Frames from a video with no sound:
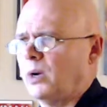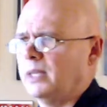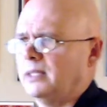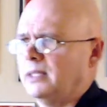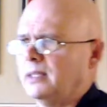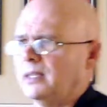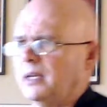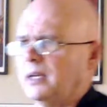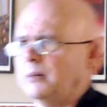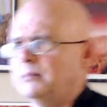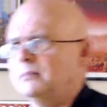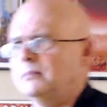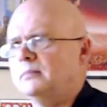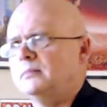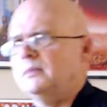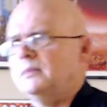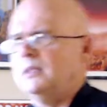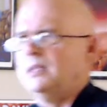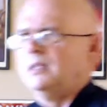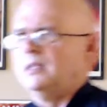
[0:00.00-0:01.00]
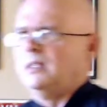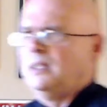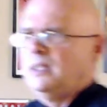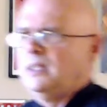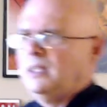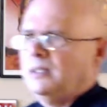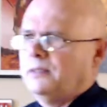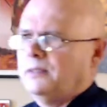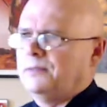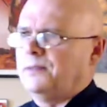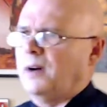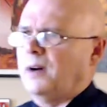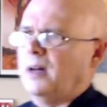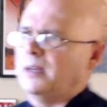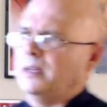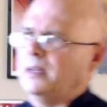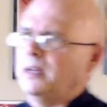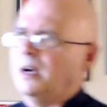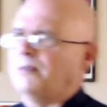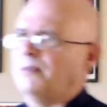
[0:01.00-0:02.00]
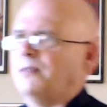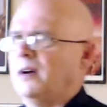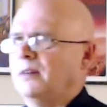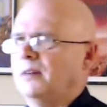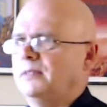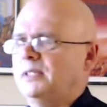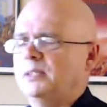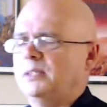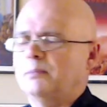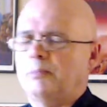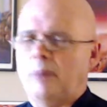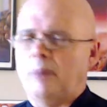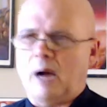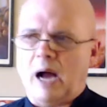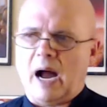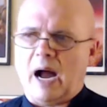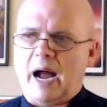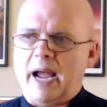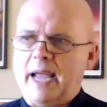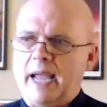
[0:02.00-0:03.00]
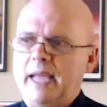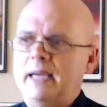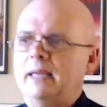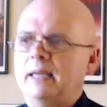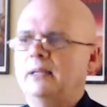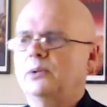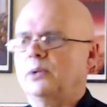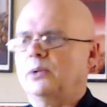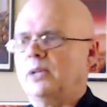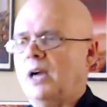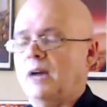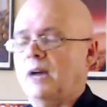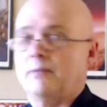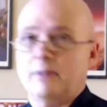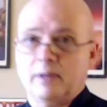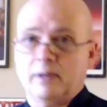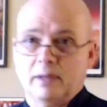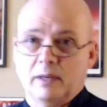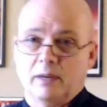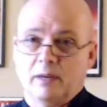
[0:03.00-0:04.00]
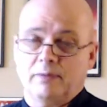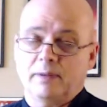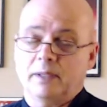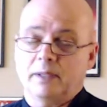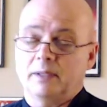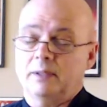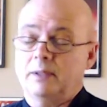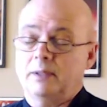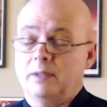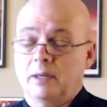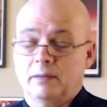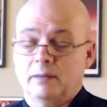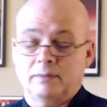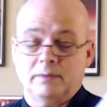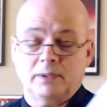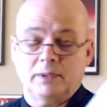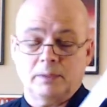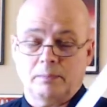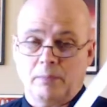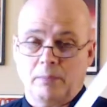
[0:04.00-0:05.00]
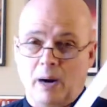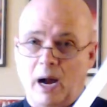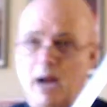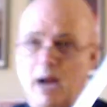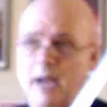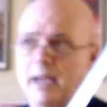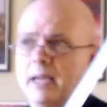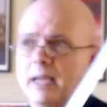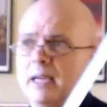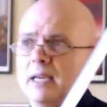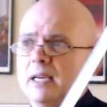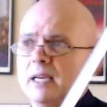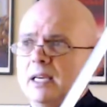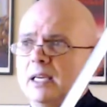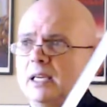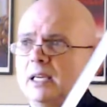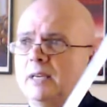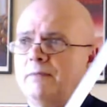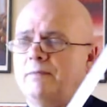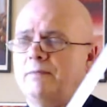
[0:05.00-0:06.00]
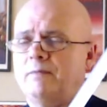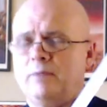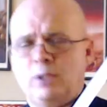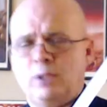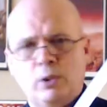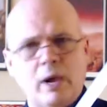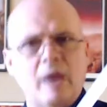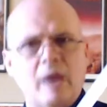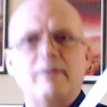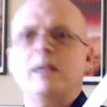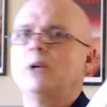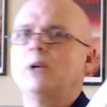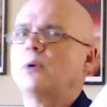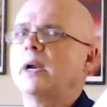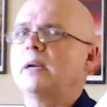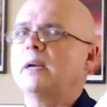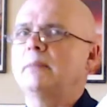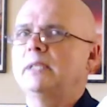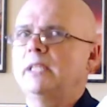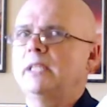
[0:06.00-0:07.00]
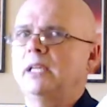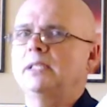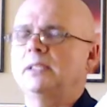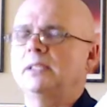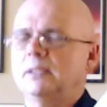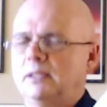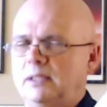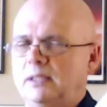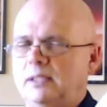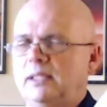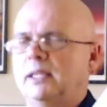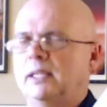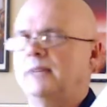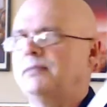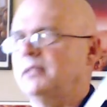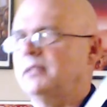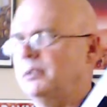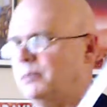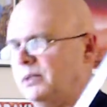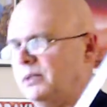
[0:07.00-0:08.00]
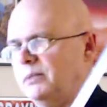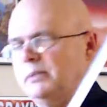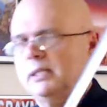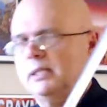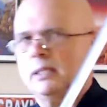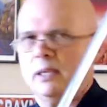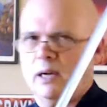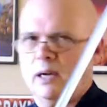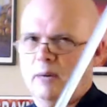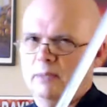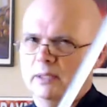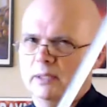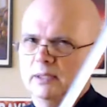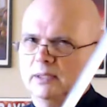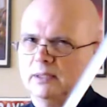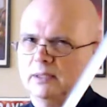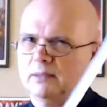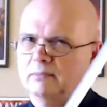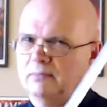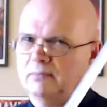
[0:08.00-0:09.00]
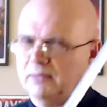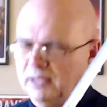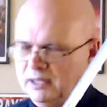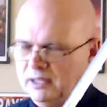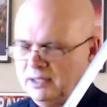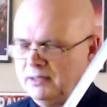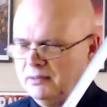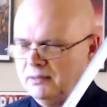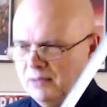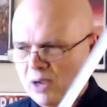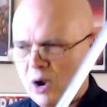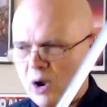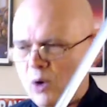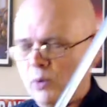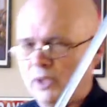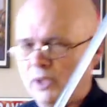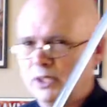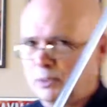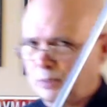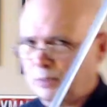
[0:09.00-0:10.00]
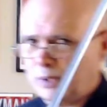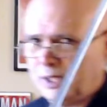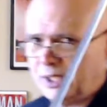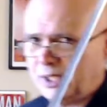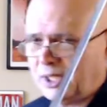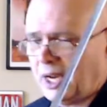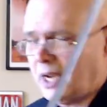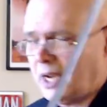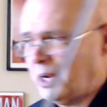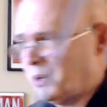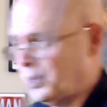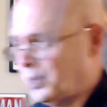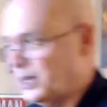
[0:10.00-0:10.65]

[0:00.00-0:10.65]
one that I'm fond enough of to buy, or confident enough to buy. If you have any recommendations, definitely put them in the comments. Always appreciate